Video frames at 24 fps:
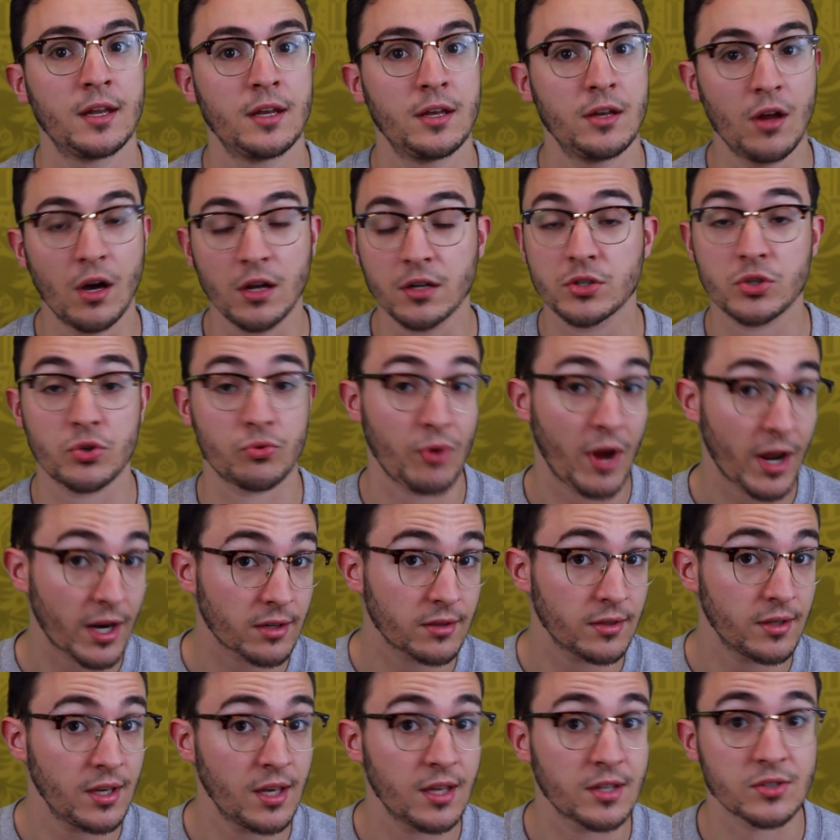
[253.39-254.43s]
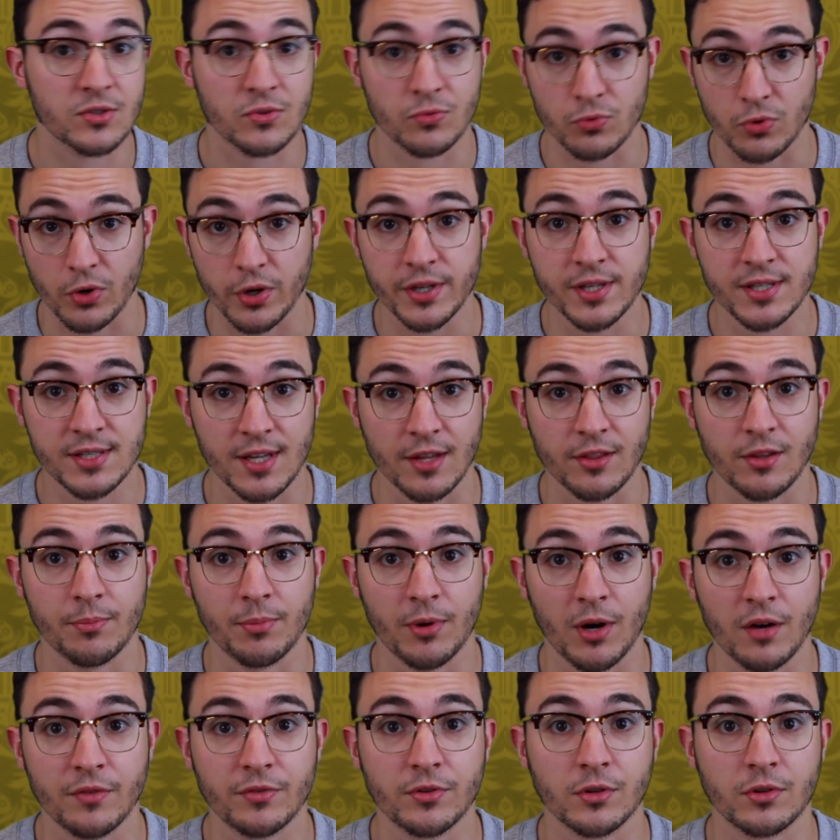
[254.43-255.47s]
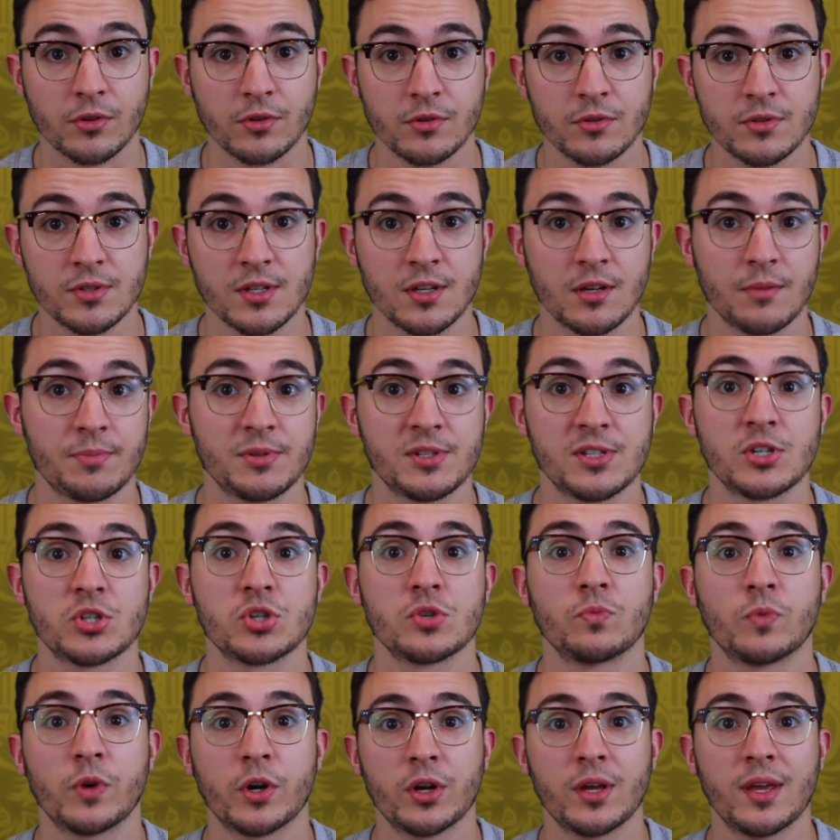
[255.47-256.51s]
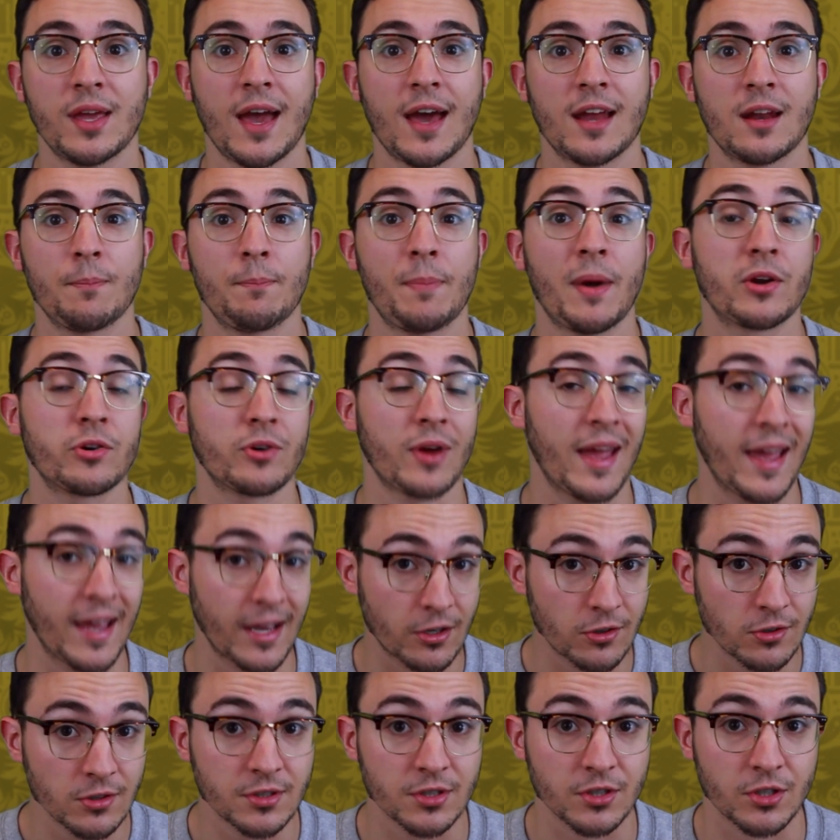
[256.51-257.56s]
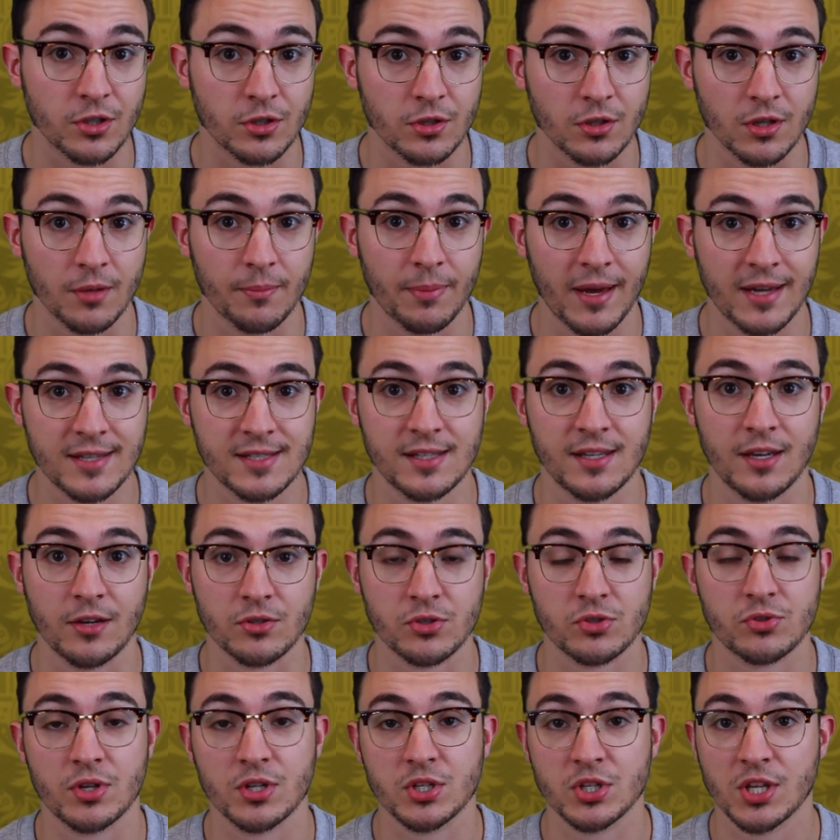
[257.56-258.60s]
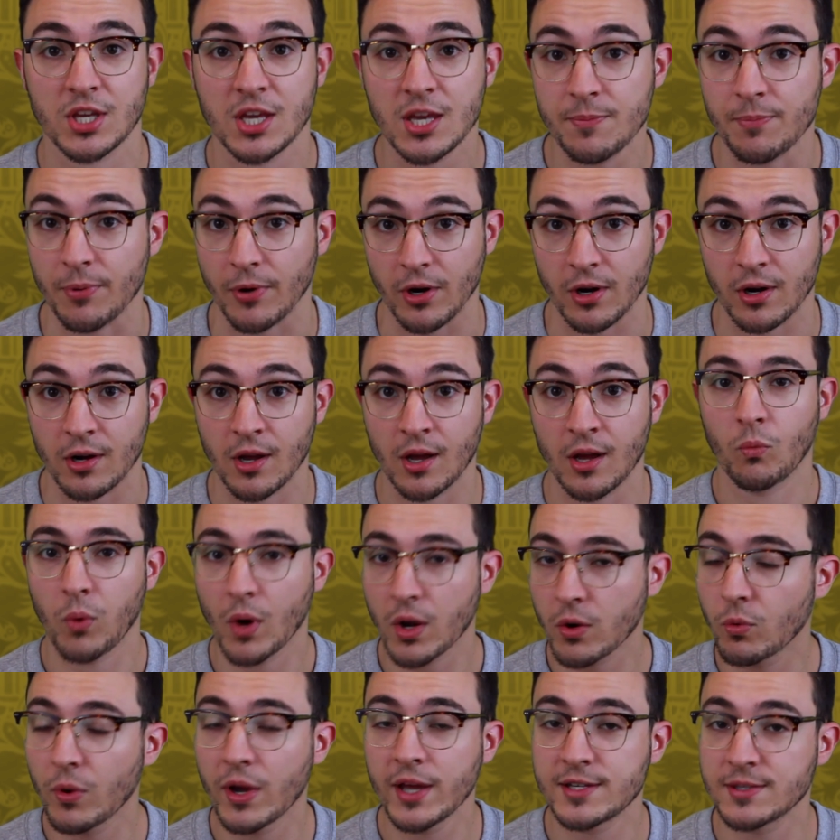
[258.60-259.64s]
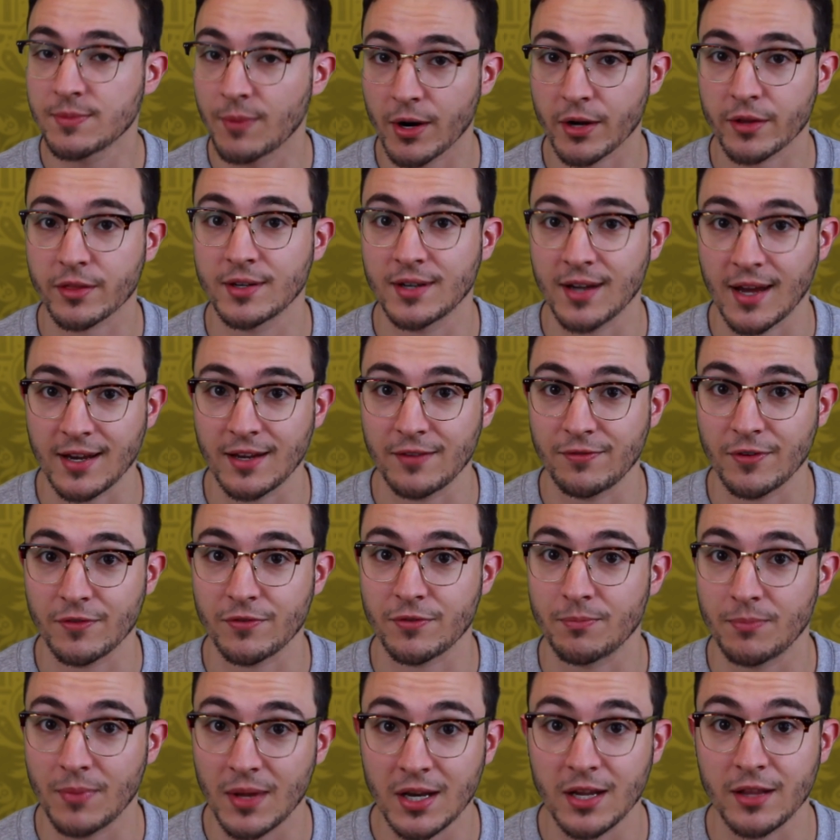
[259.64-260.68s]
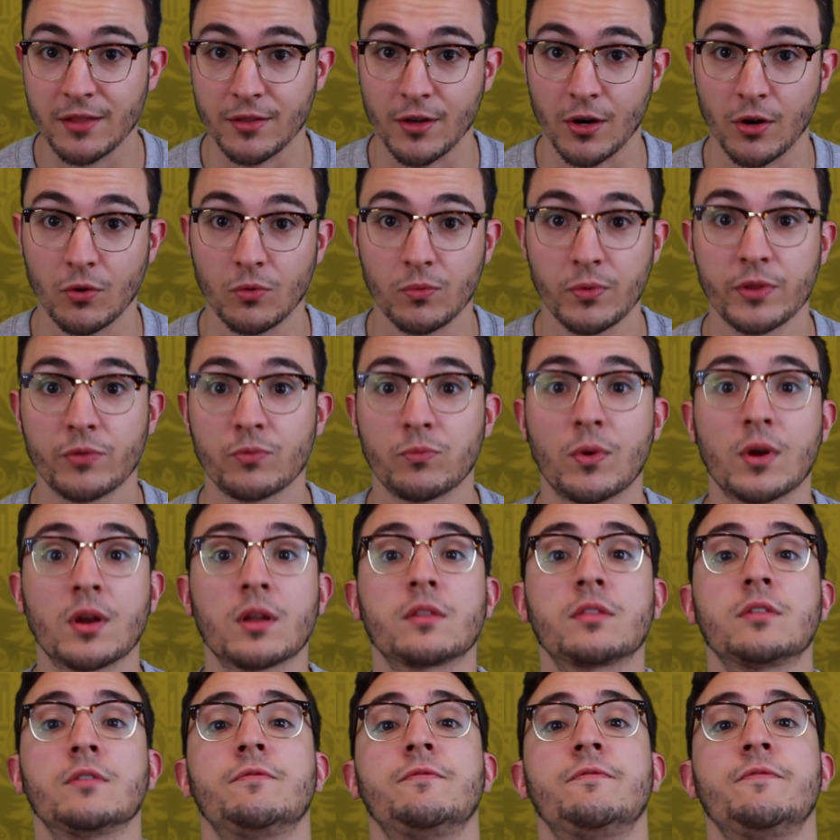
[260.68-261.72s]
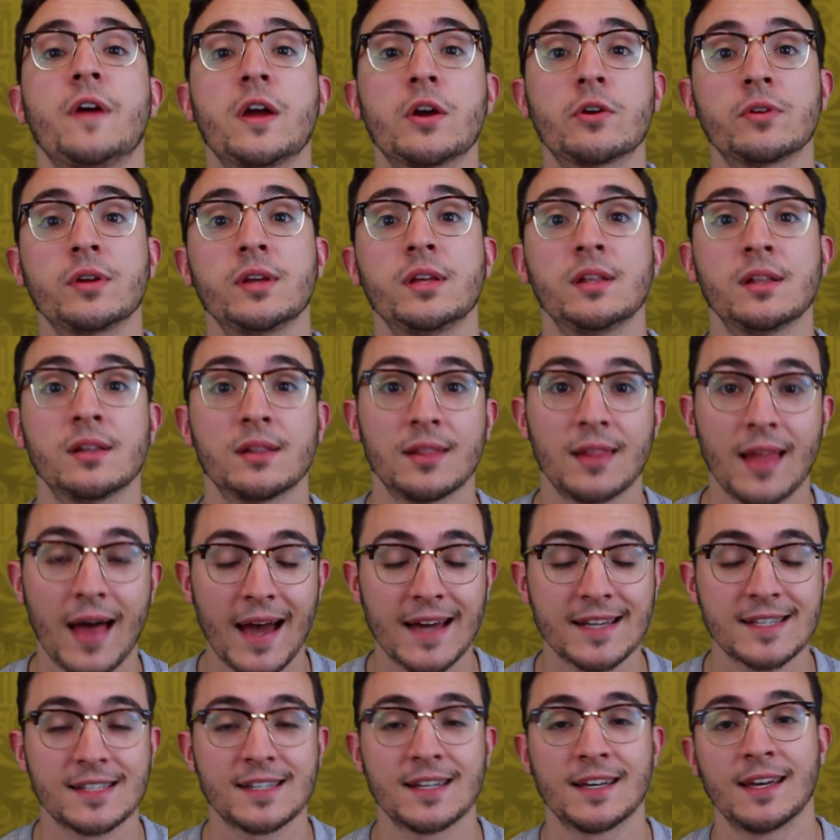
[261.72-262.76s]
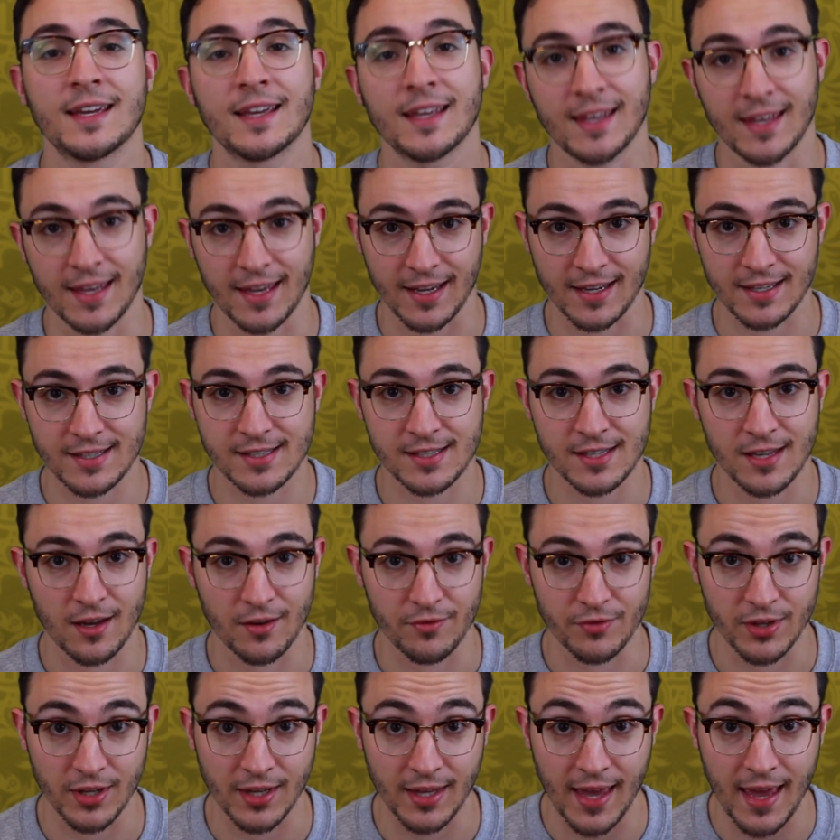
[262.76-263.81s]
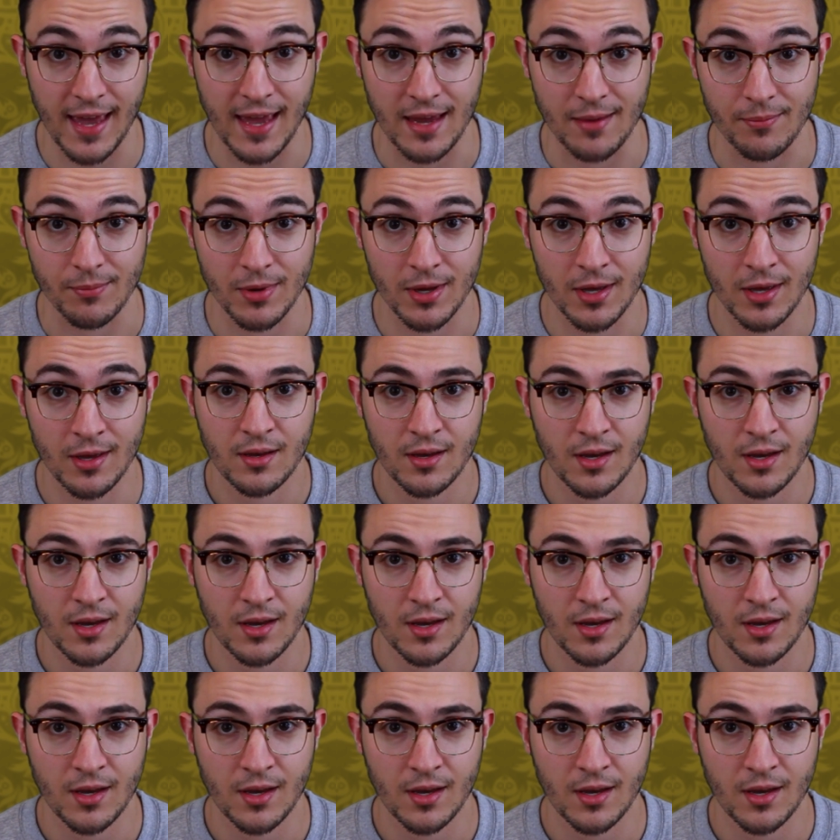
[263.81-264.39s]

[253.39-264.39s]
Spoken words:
Not directly, as Royce set the ball for Kroos in a position where he had a better angle to curl it past the outstretched keeper. What a way to mark the 95th minute though, with one of the very last kicks of the game.